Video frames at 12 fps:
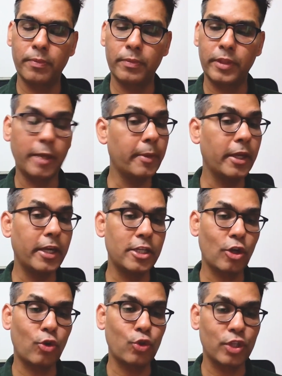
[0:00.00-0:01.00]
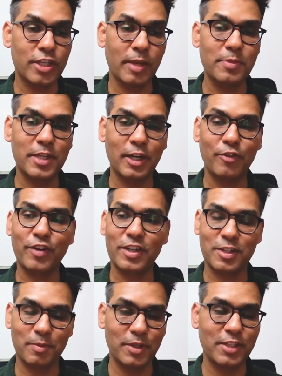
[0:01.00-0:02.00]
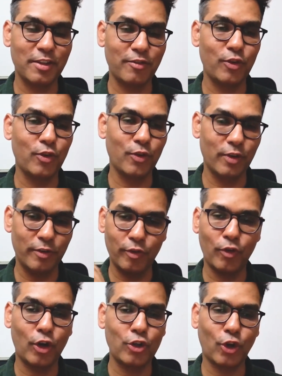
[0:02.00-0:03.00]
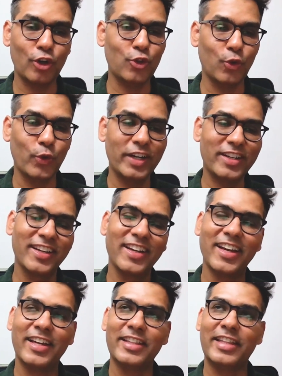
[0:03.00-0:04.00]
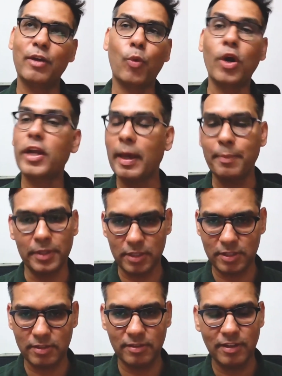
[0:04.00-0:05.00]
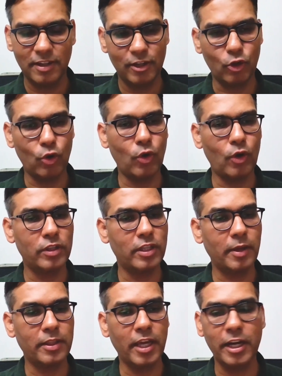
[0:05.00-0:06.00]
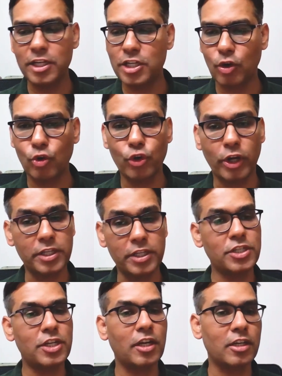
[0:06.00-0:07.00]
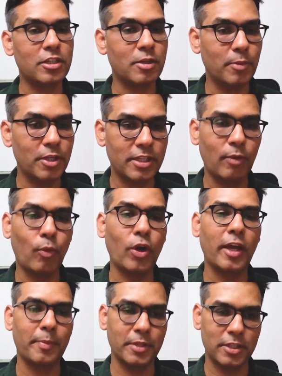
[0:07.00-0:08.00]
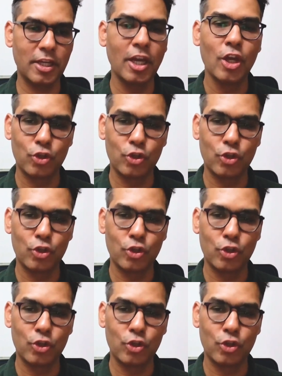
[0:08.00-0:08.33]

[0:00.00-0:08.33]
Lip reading: they may reach out to the same set of customers if you've not thought through it. Then what happens? They are reaching out to your existing customers. Then what happens?